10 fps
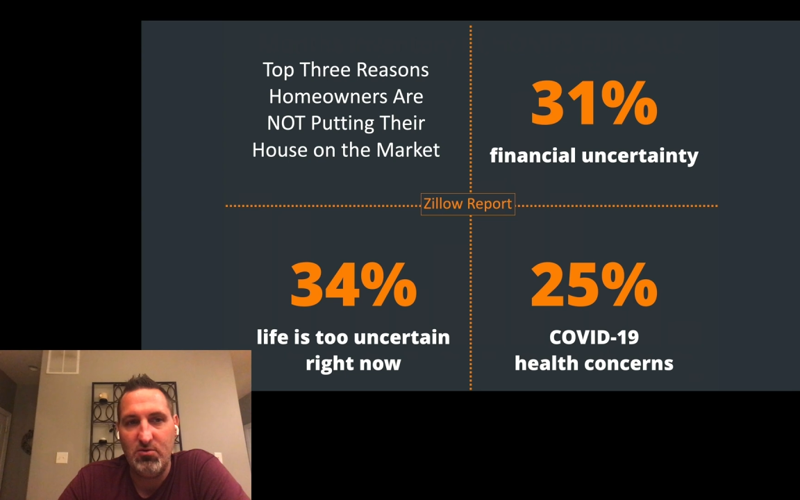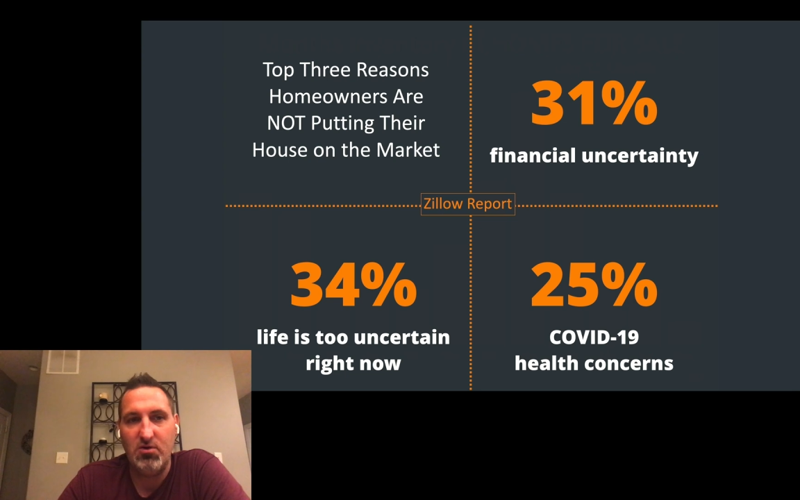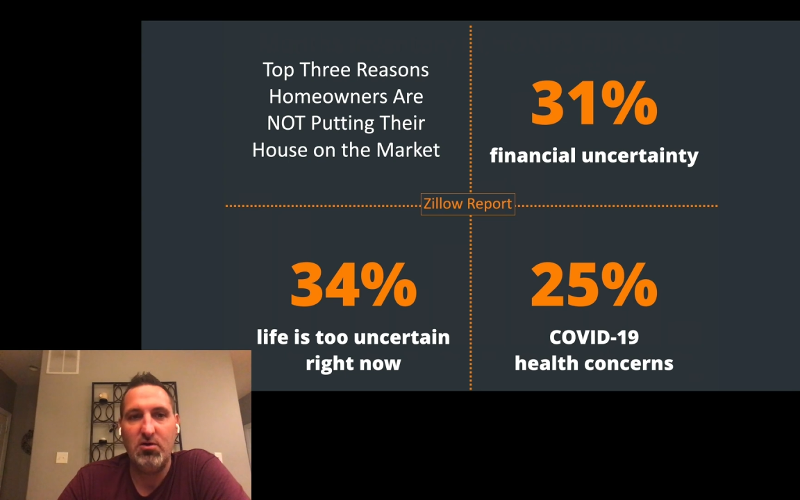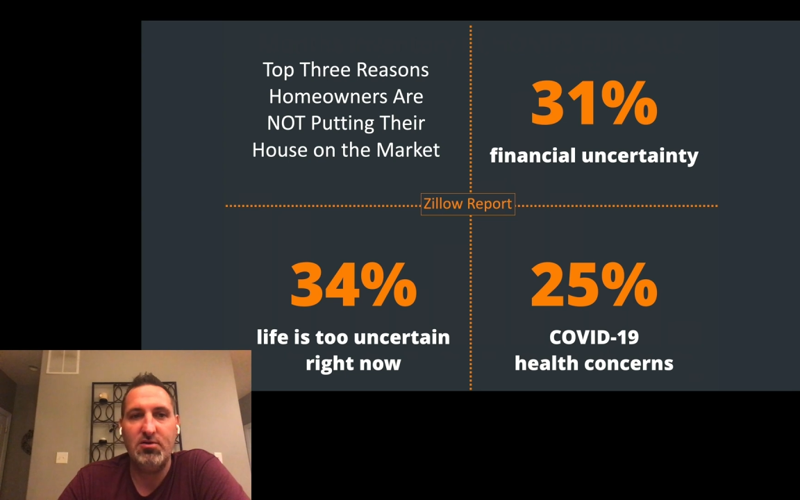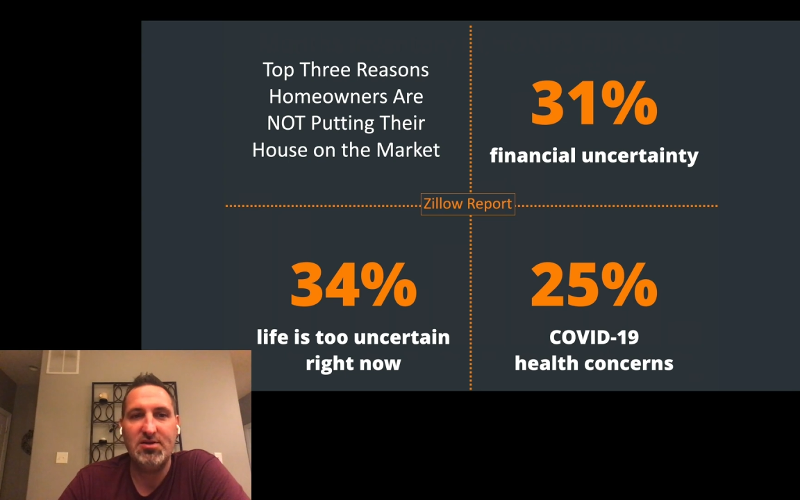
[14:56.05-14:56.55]

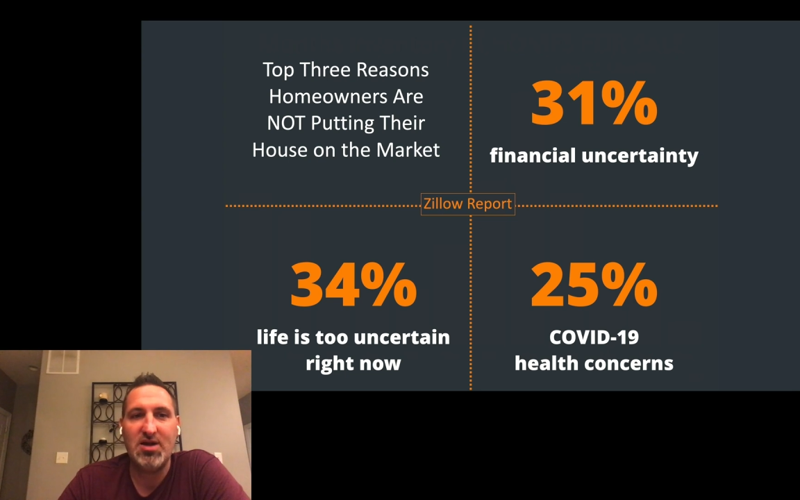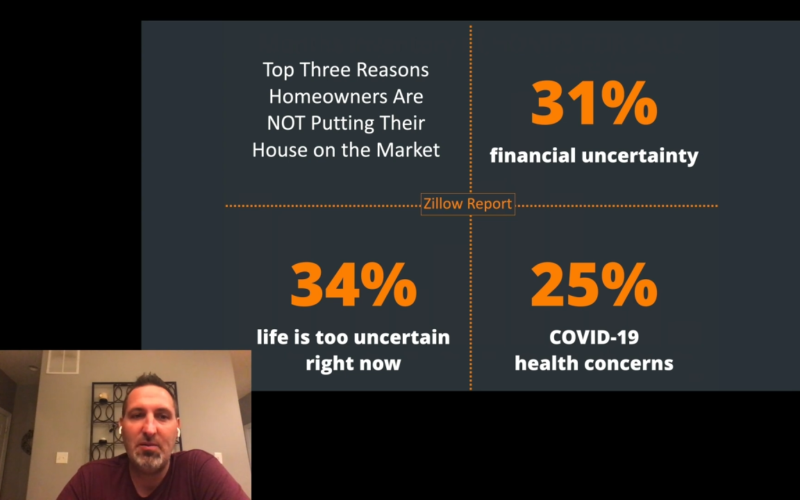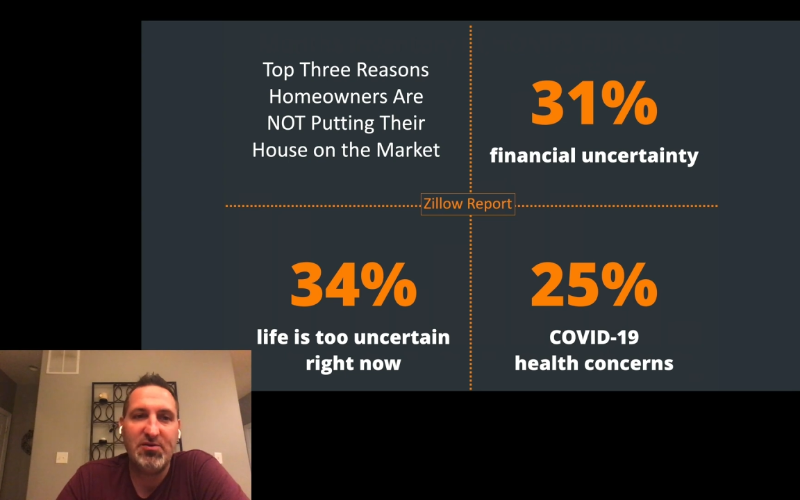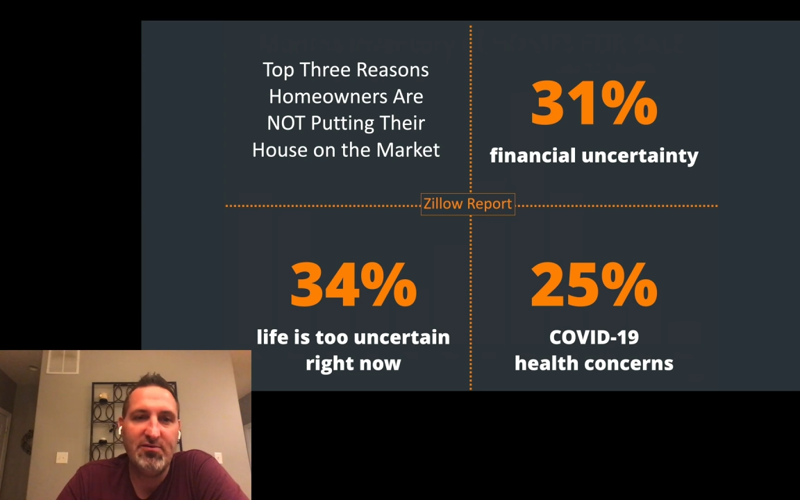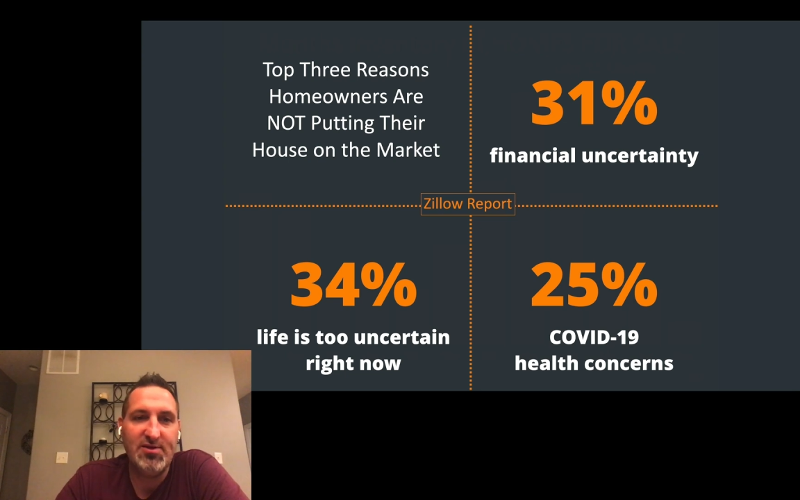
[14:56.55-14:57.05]
Well, the
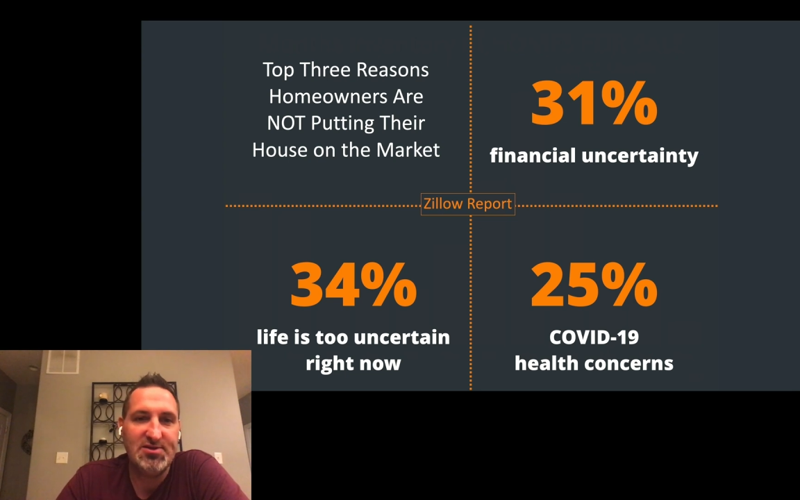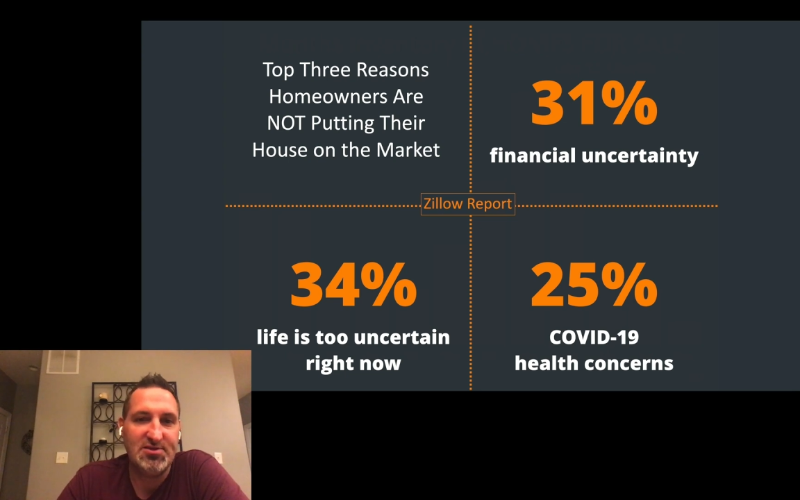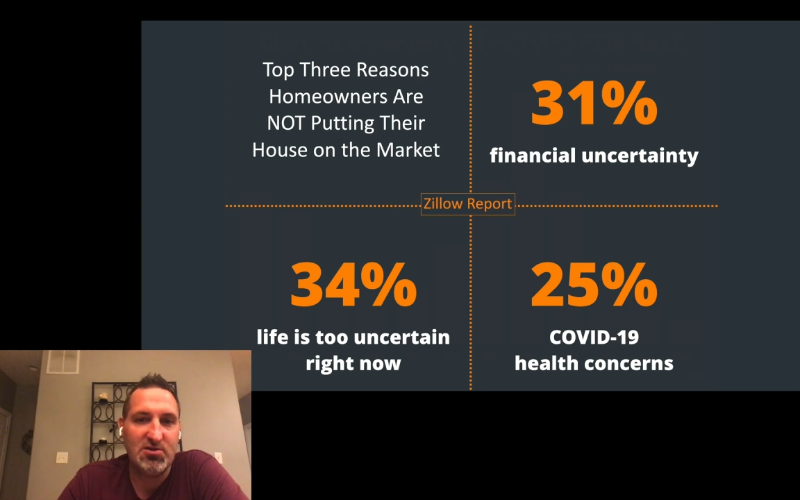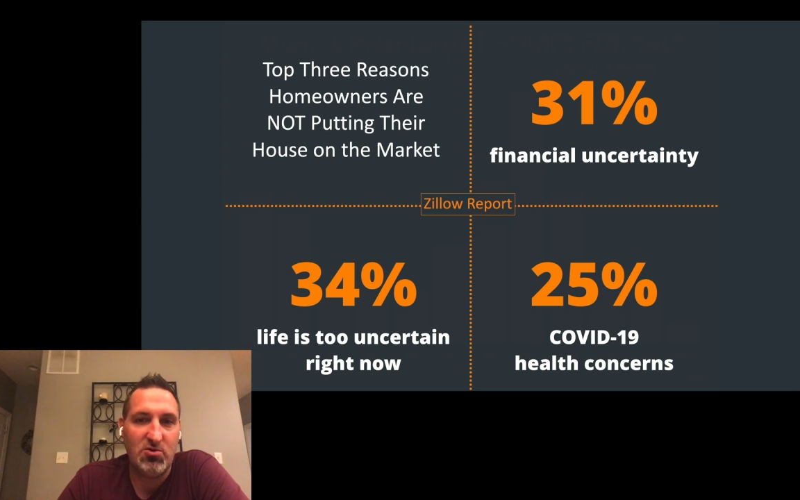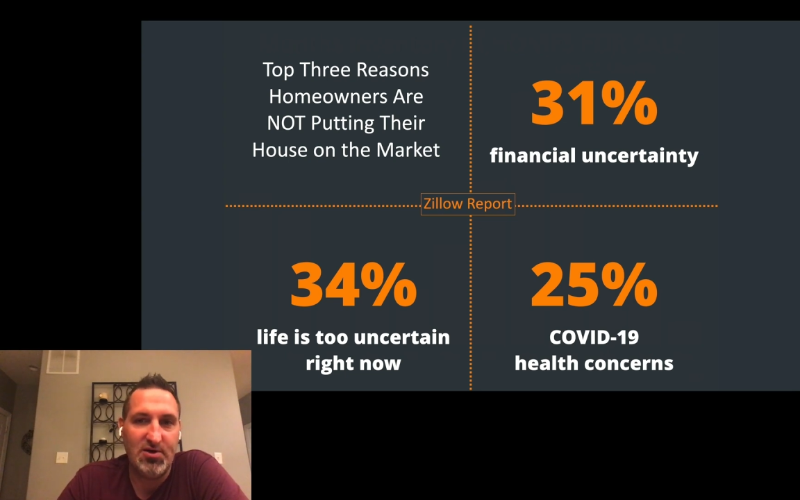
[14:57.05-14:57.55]
top three
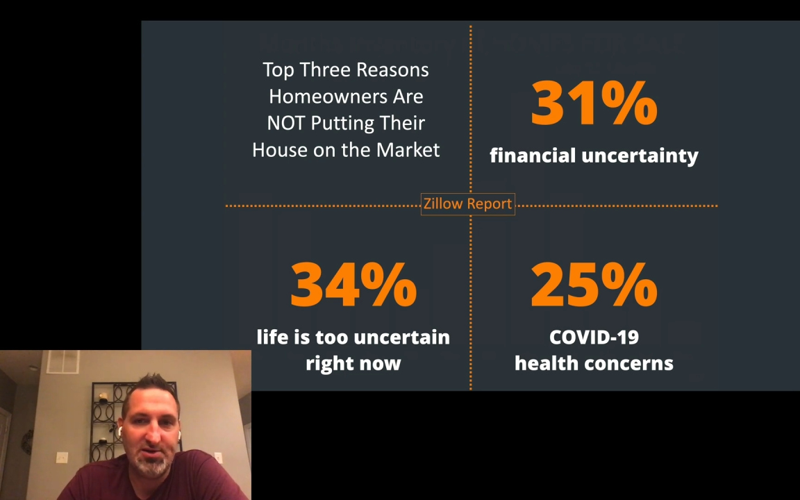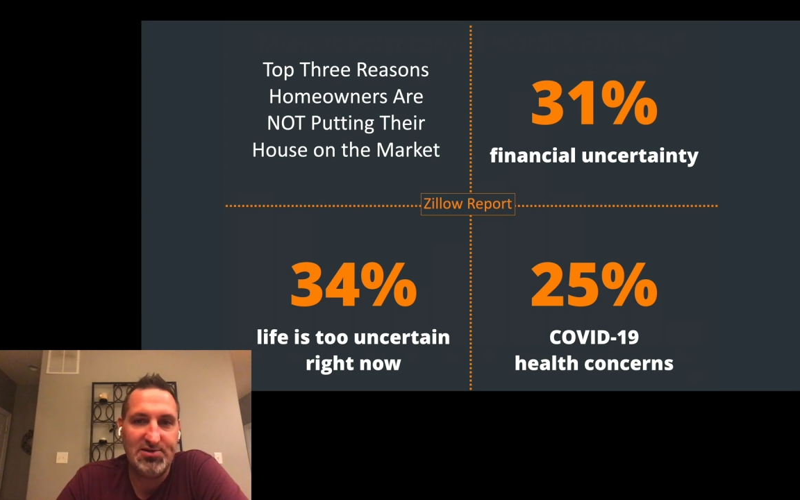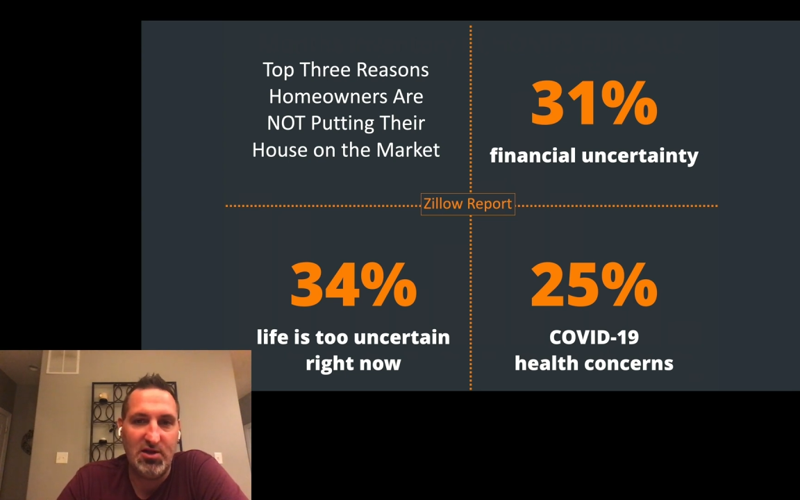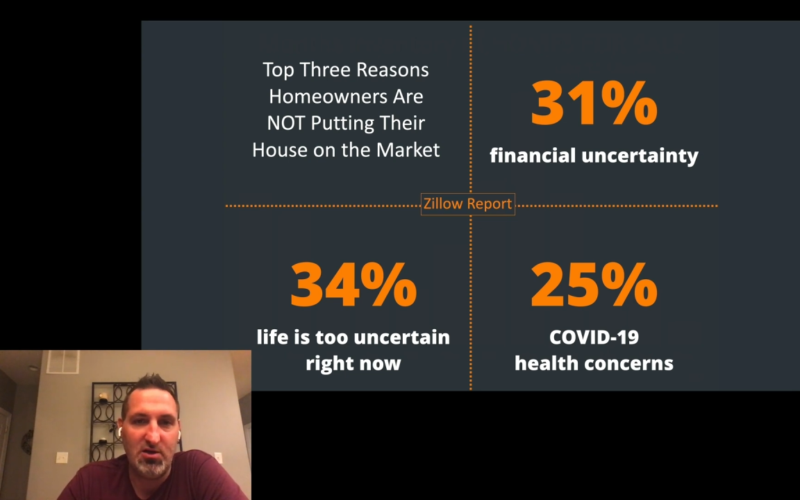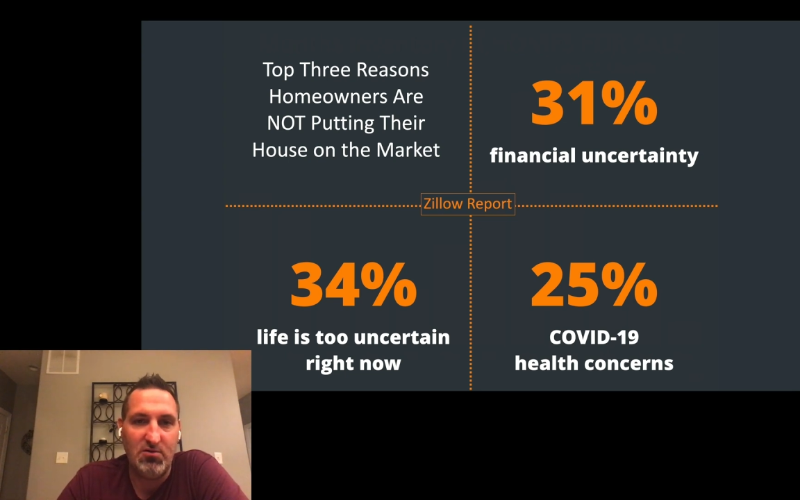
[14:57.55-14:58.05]
reasons, according to
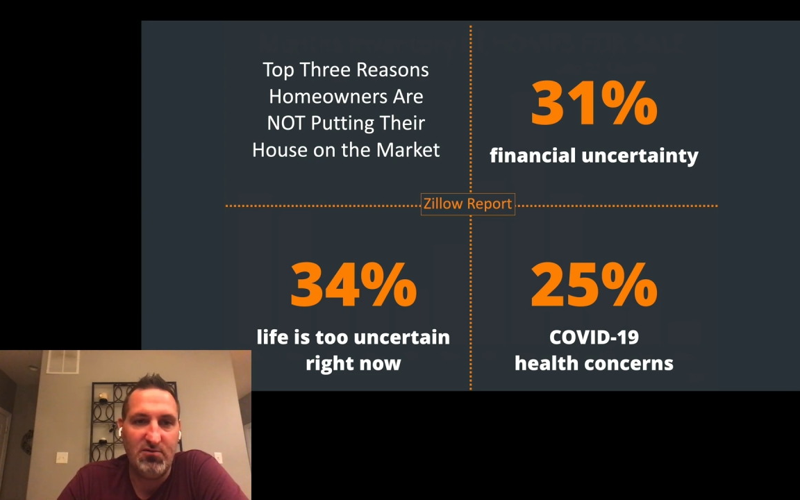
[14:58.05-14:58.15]
Zillow,